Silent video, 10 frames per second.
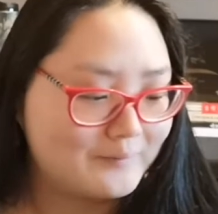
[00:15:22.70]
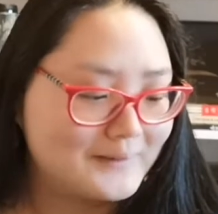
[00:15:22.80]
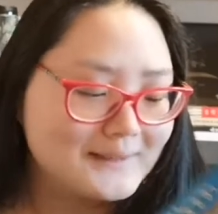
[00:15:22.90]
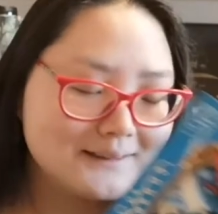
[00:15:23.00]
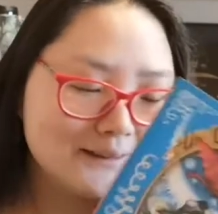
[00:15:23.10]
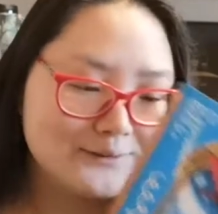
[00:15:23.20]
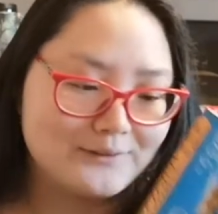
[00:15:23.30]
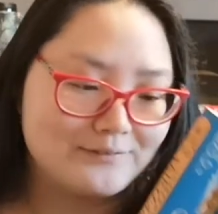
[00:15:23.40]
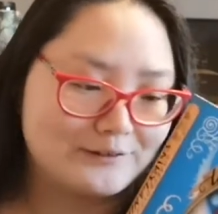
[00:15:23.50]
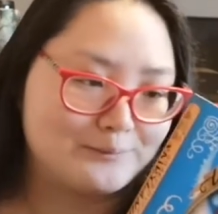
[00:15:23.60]
This is not
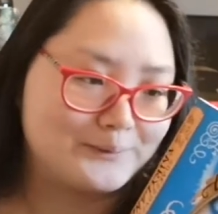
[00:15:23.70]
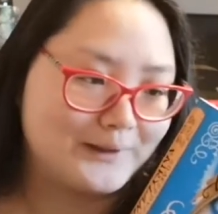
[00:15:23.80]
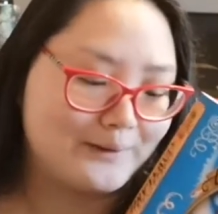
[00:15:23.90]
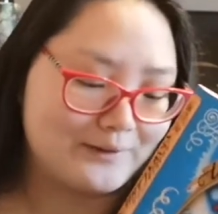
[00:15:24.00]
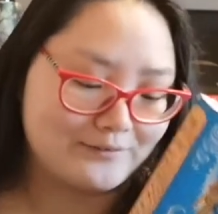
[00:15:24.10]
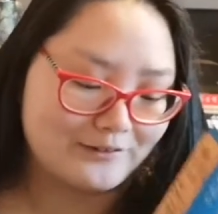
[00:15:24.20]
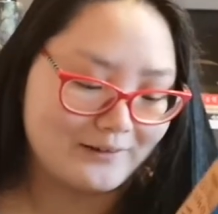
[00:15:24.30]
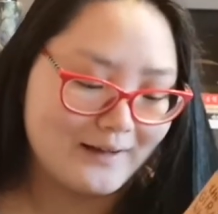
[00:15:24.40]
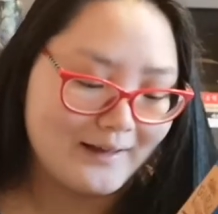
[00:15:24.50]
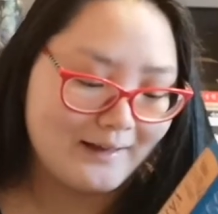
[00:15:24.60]
the first book,
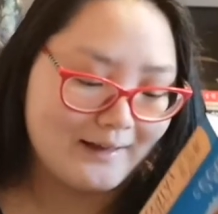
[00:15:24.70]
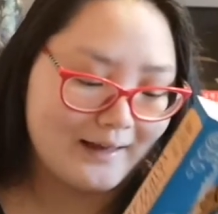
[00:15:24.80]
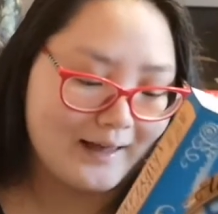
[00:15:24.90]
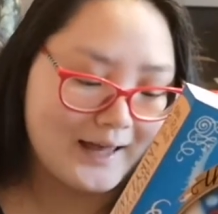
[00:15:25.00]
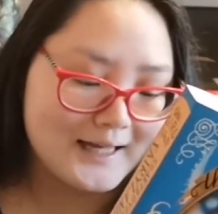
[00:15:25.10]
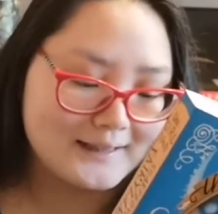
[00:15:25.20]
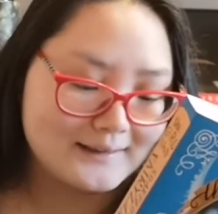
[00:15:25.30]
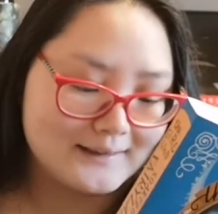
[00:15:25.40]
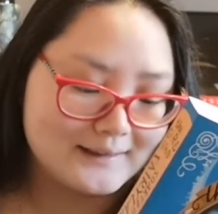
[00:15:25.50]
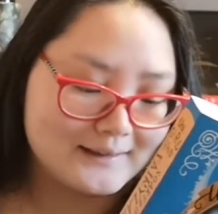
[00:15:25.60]
however,
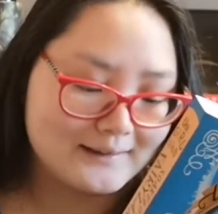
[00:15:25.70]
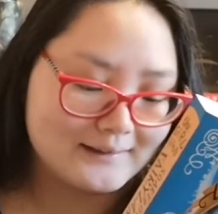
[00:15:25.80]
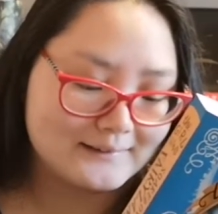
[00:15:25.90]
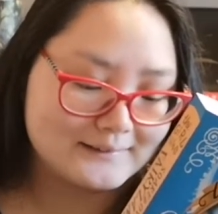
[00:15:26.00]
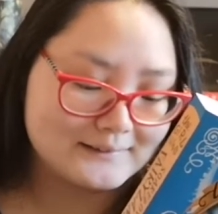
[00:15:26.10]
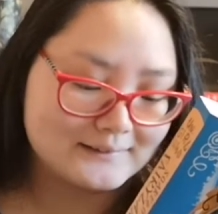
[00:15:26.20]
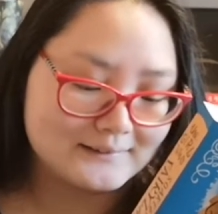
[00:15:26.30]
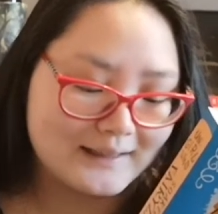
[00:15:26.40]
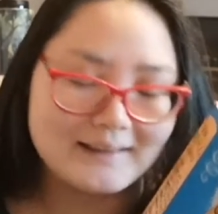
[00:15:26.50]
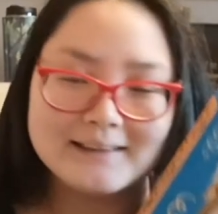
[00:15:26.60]
and
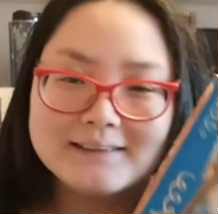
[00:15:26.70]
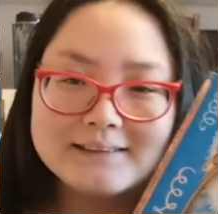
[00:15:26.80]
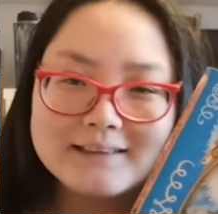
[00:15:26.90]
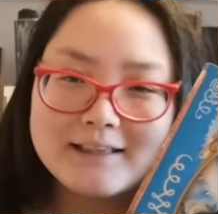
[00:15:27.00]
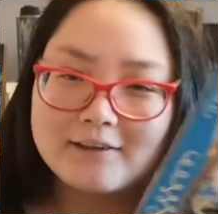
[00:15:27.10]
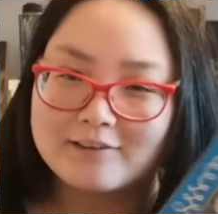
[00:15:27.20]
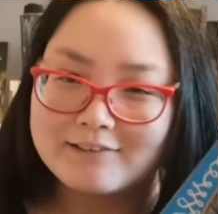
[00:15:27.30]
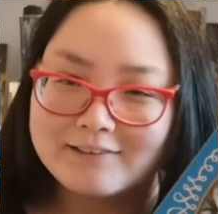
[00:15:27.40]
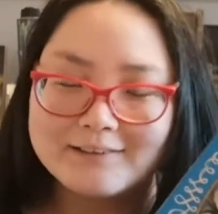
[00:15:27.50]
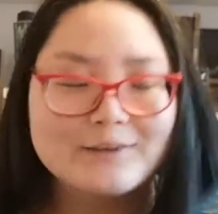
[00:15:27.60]
I think it's the third.